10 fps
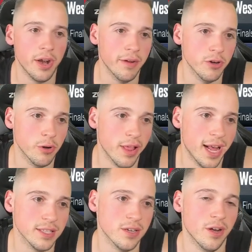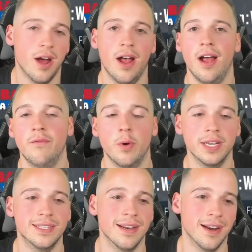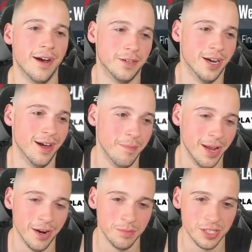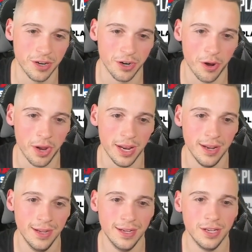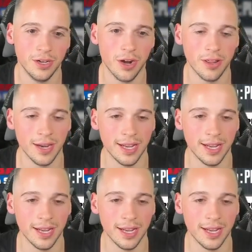don't even do that. So I've wasted enough time, man. I'm just going to go ahead, go to the